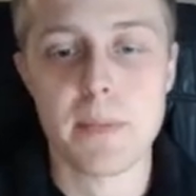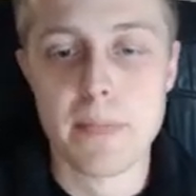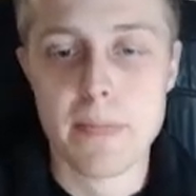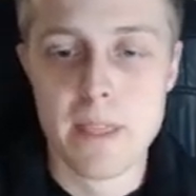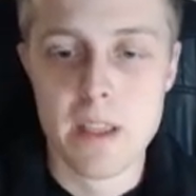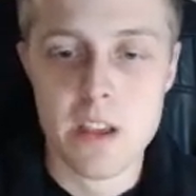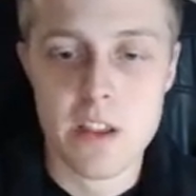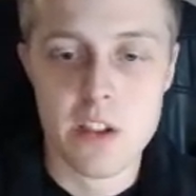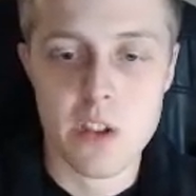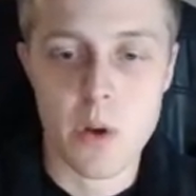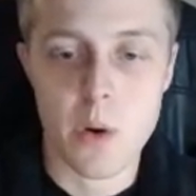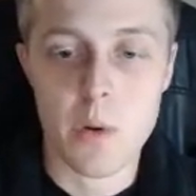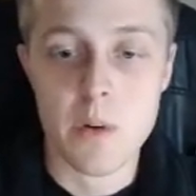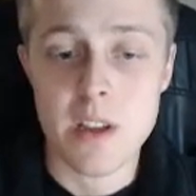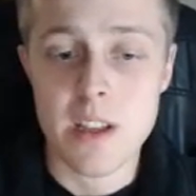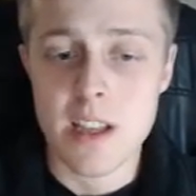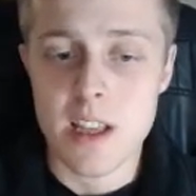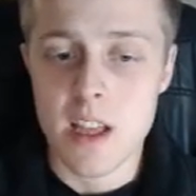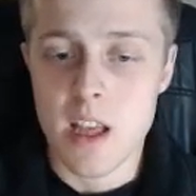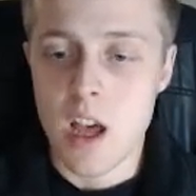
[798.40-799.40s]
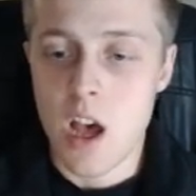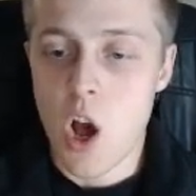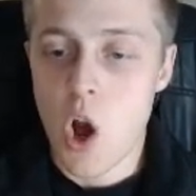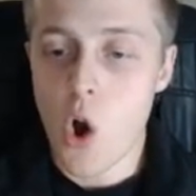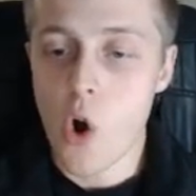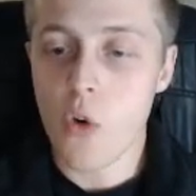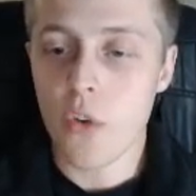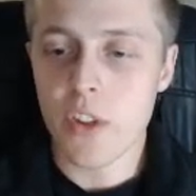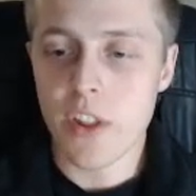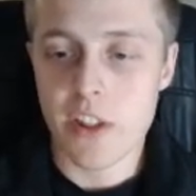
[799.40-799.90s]
So
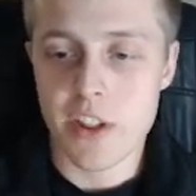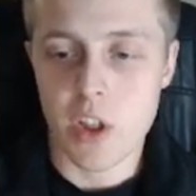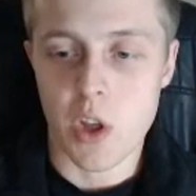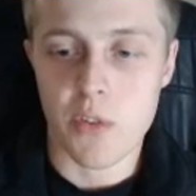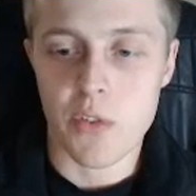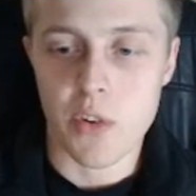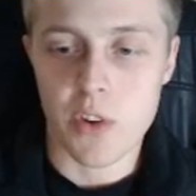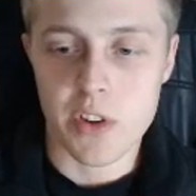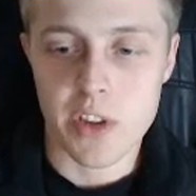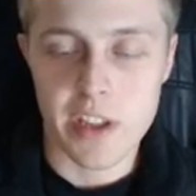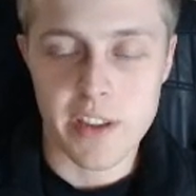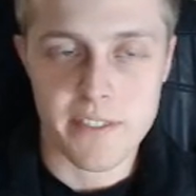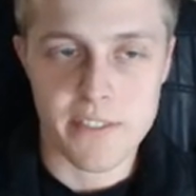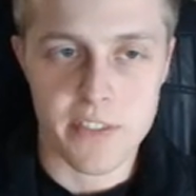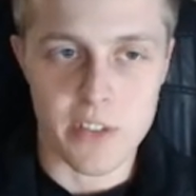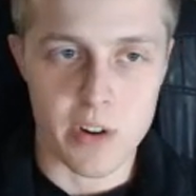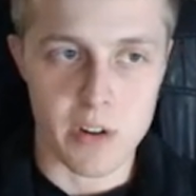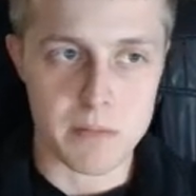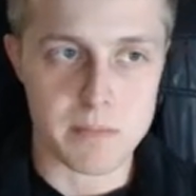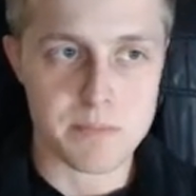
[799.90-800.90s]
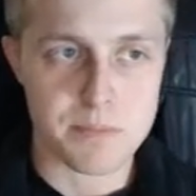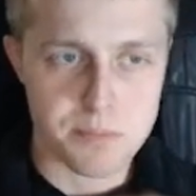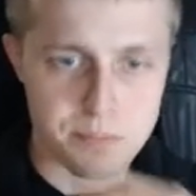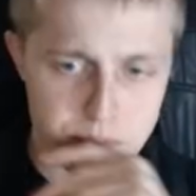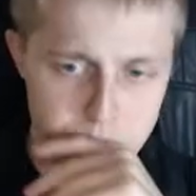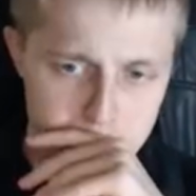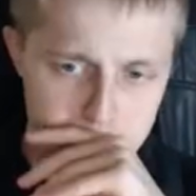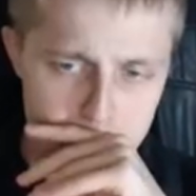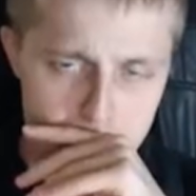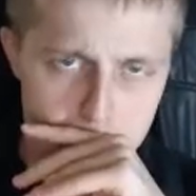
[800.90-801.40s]
hopefully it's helpful. Click confirm,
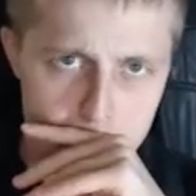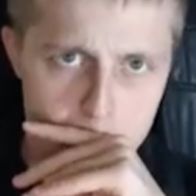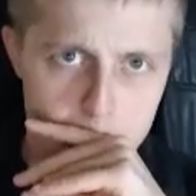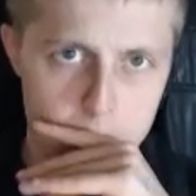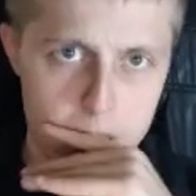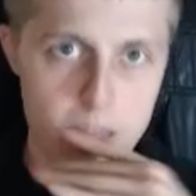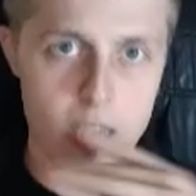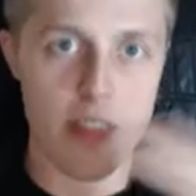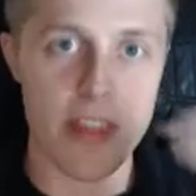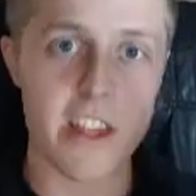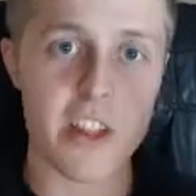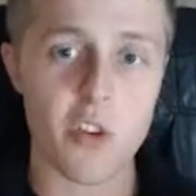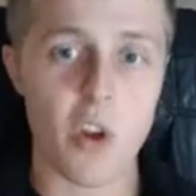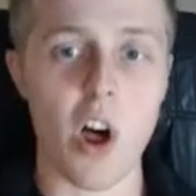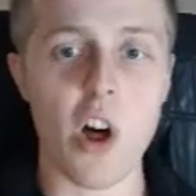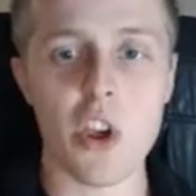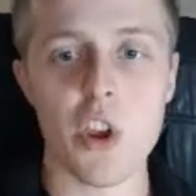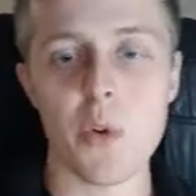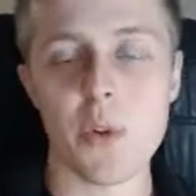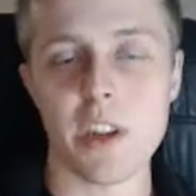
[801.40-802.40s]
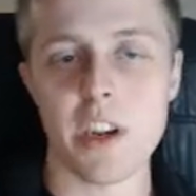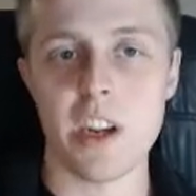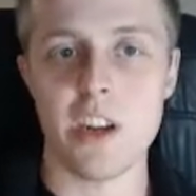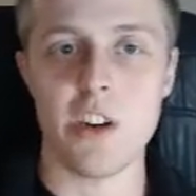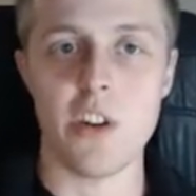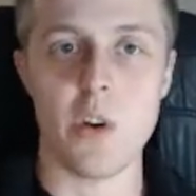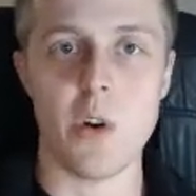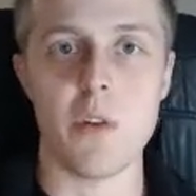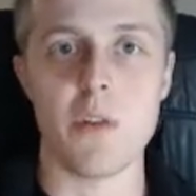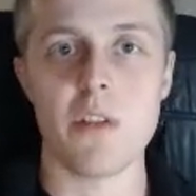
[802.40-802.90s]
and that's all you really need to
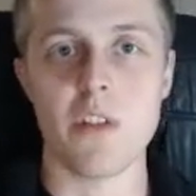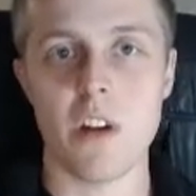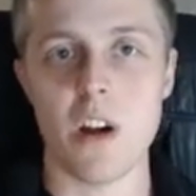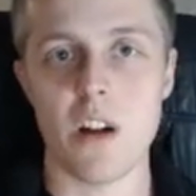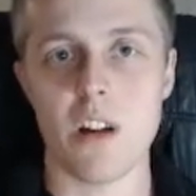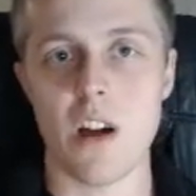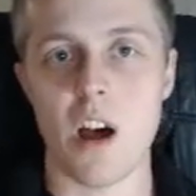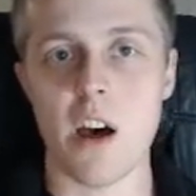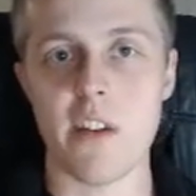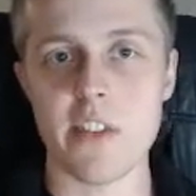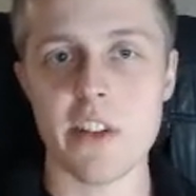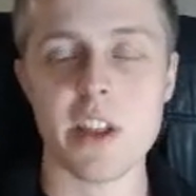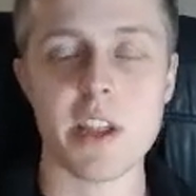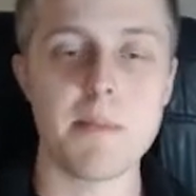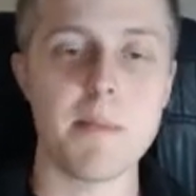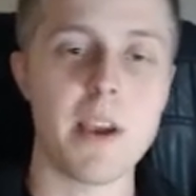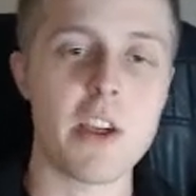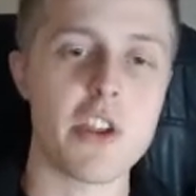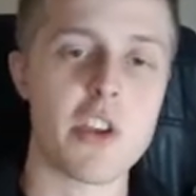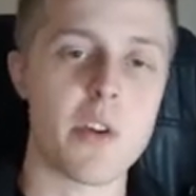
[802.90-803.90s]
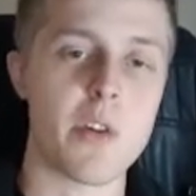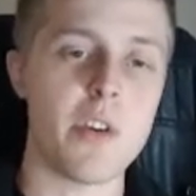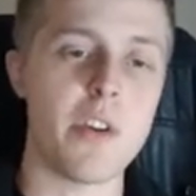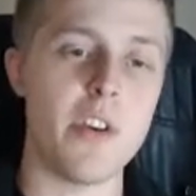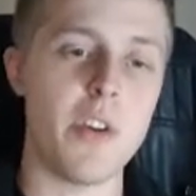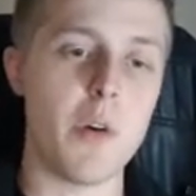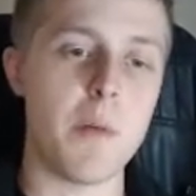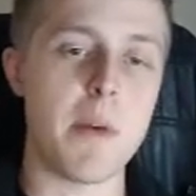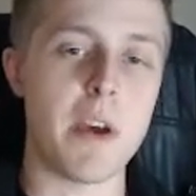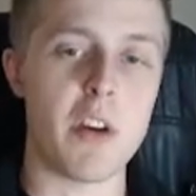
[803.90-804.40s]
do. Obviously, make sure you
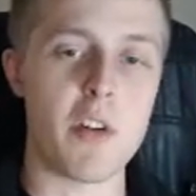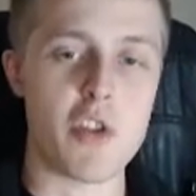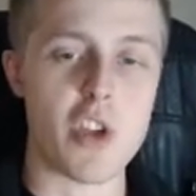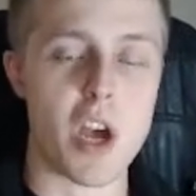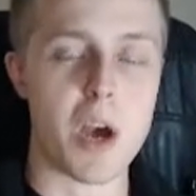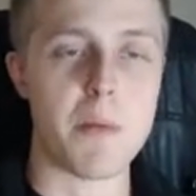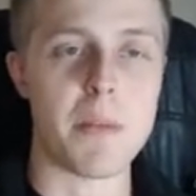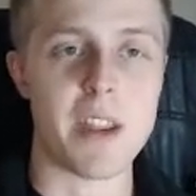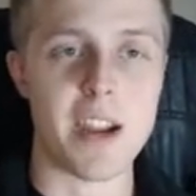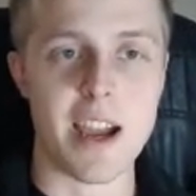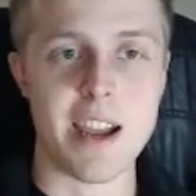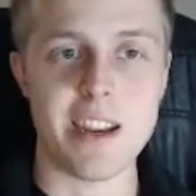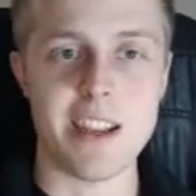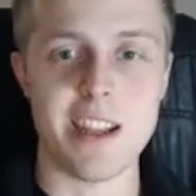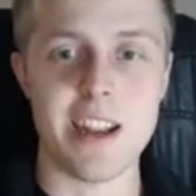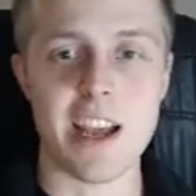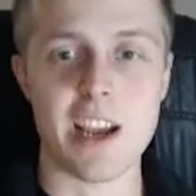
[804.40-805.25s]
do a better job than I did at